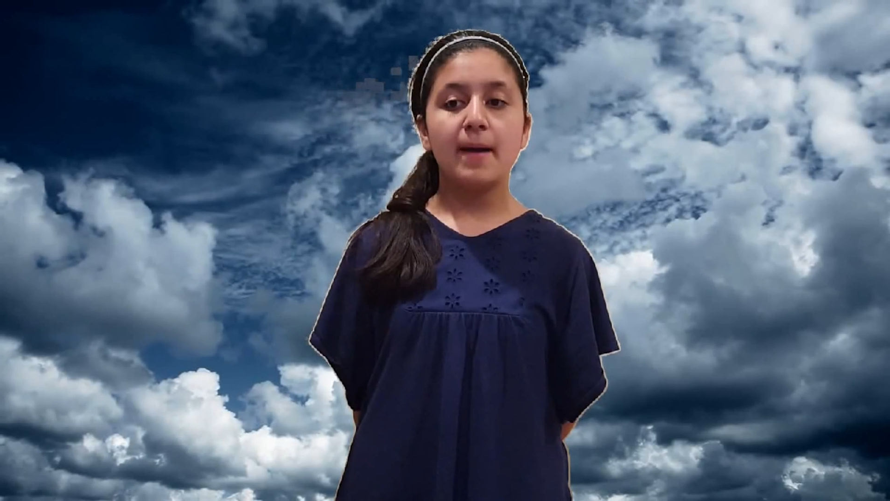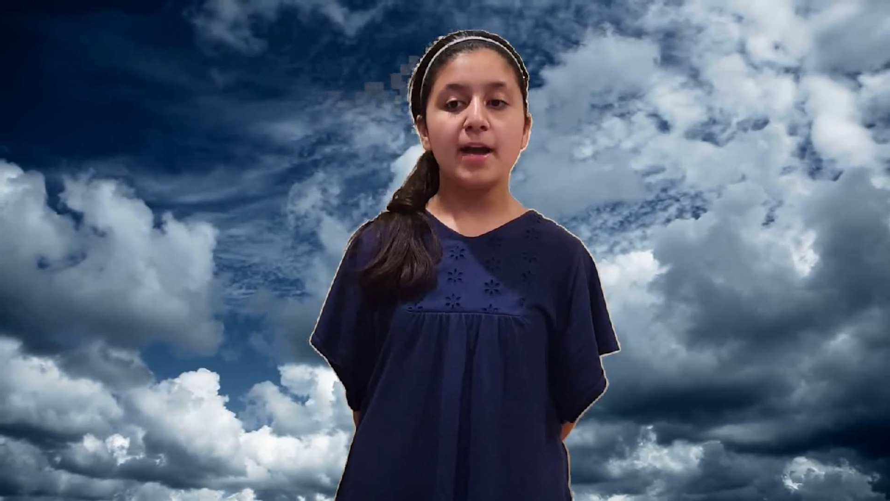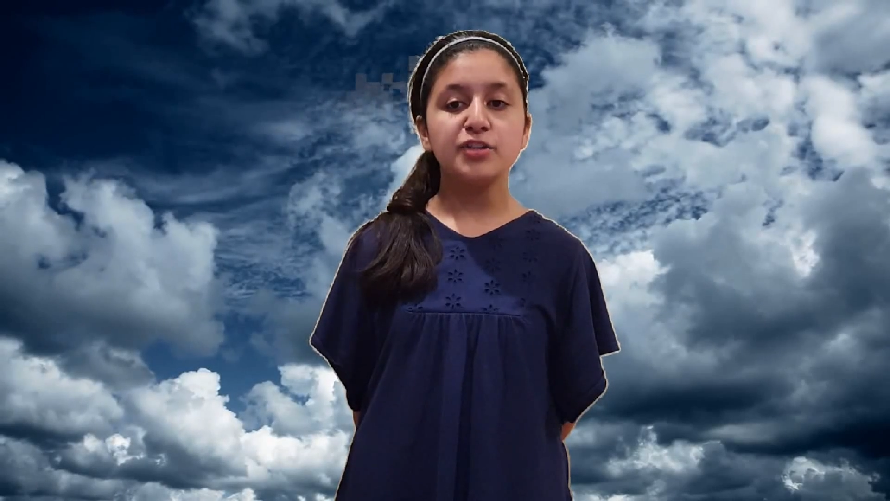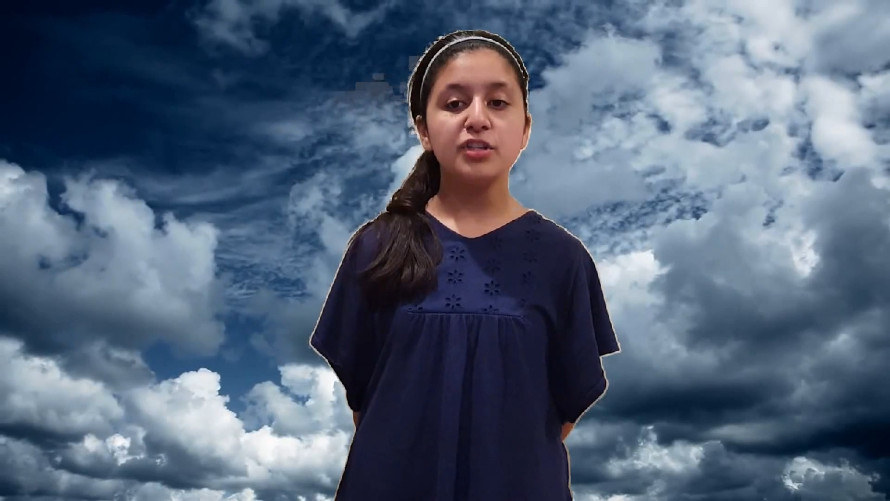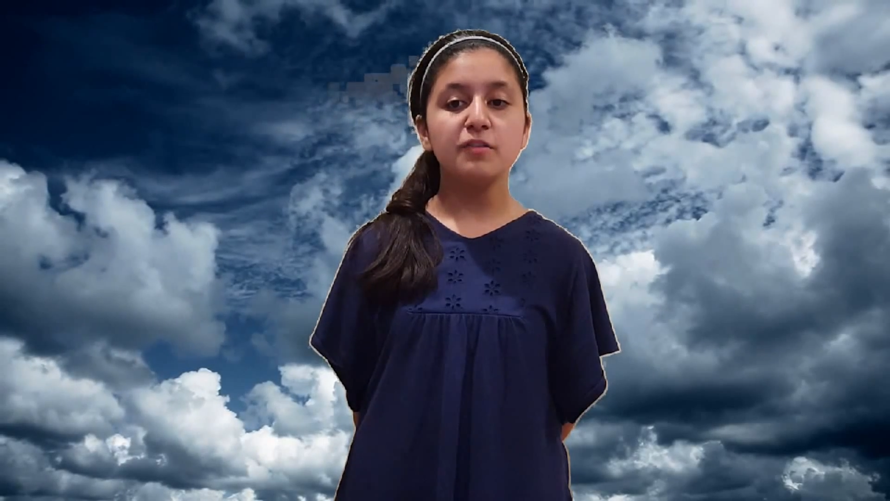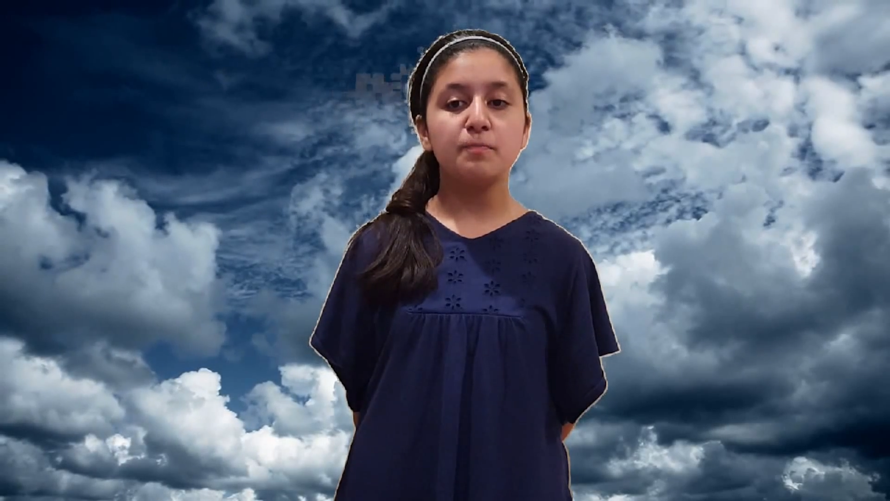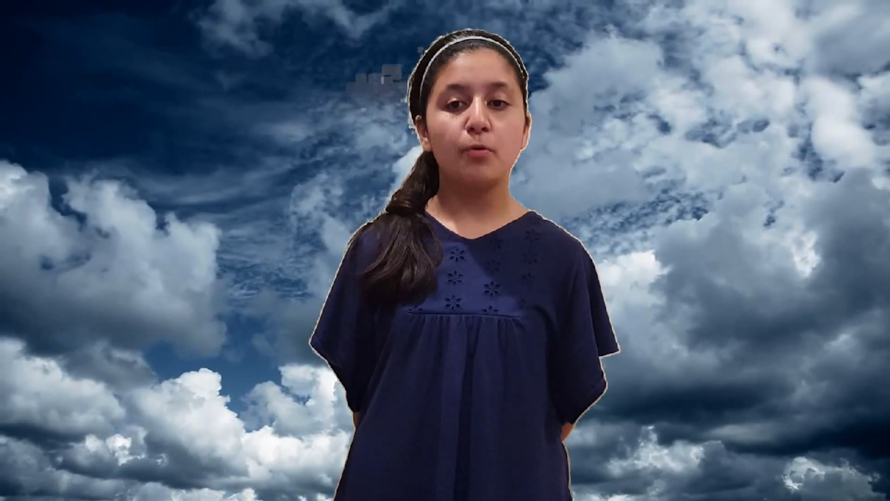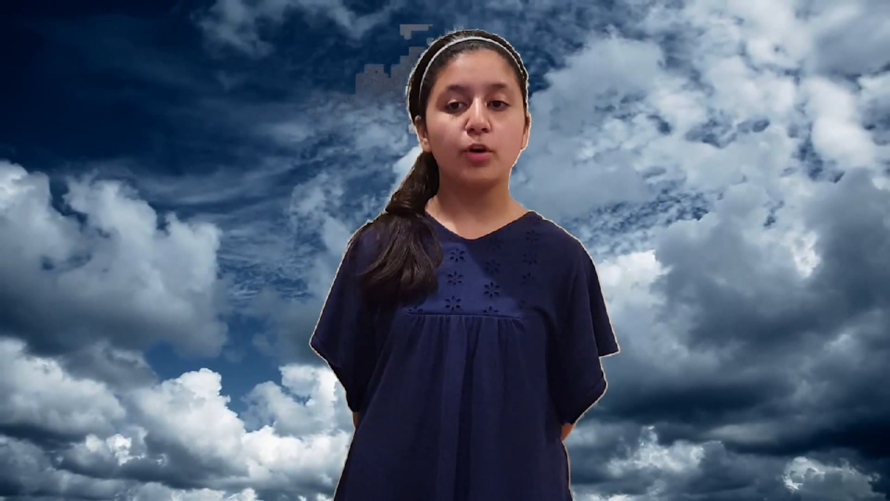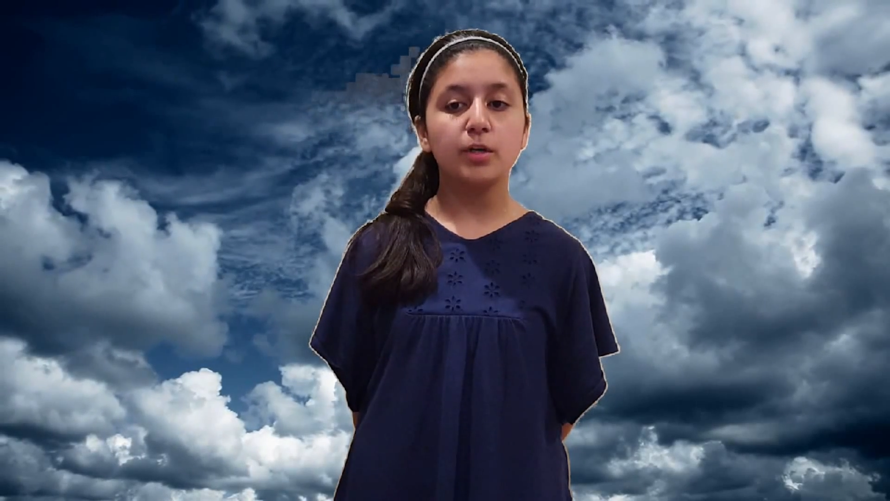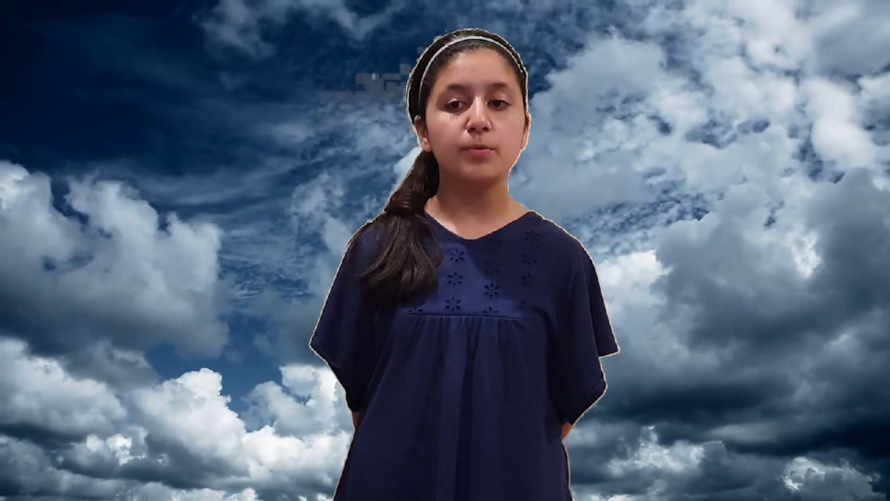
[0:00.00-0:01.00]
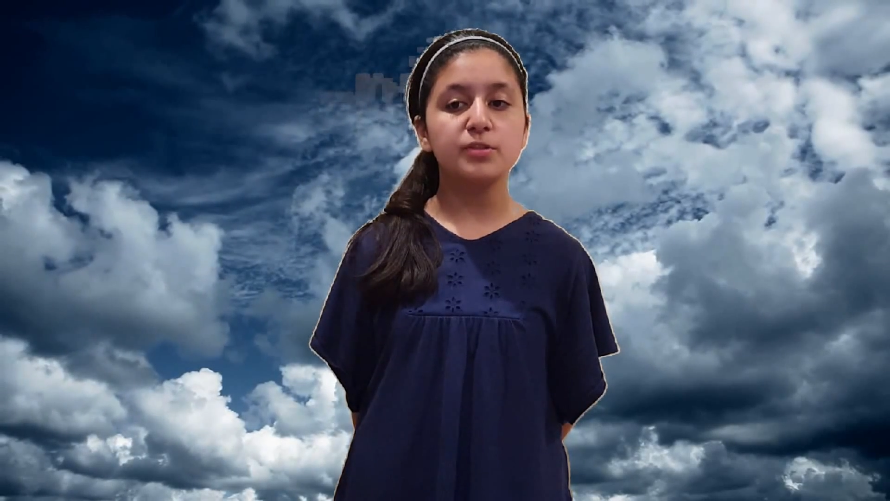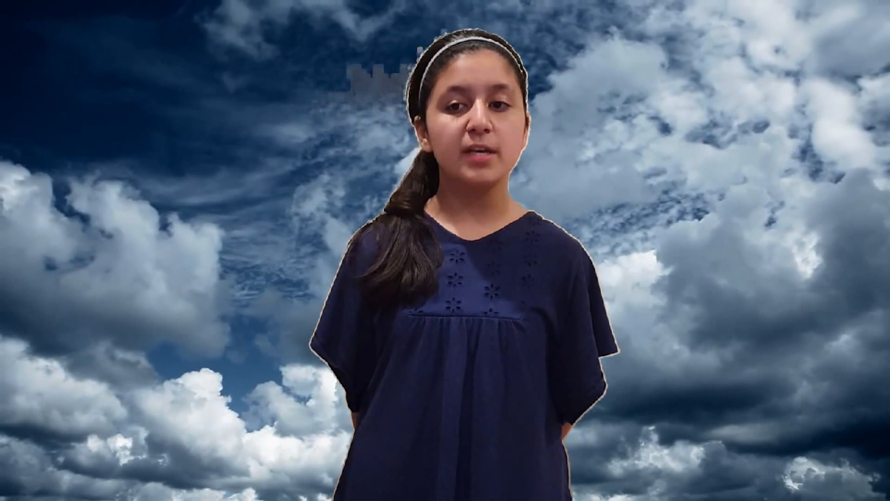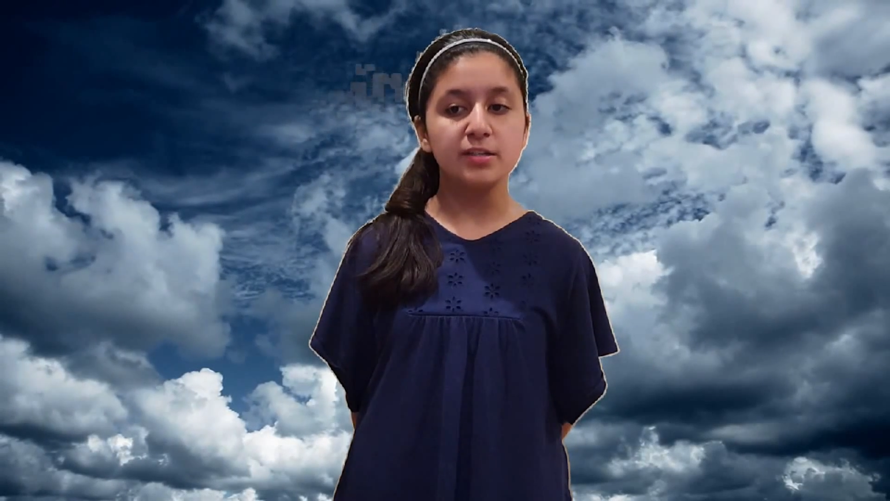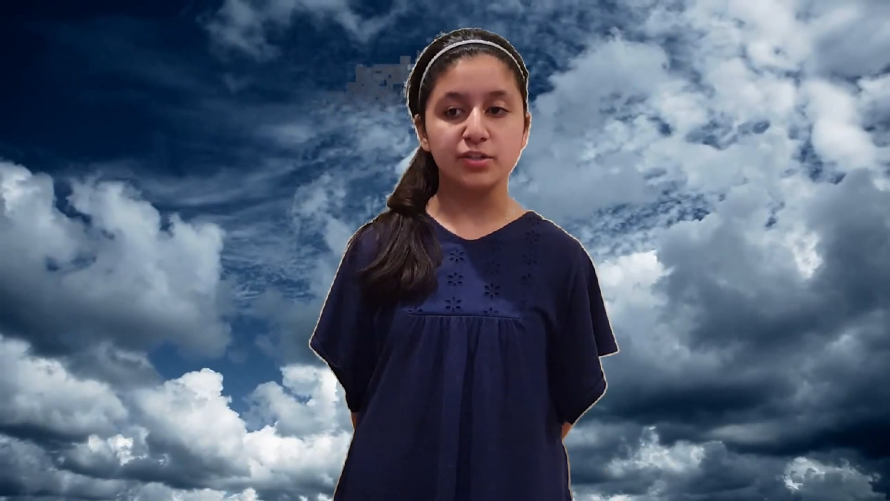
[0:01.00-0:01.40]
Imagine if portable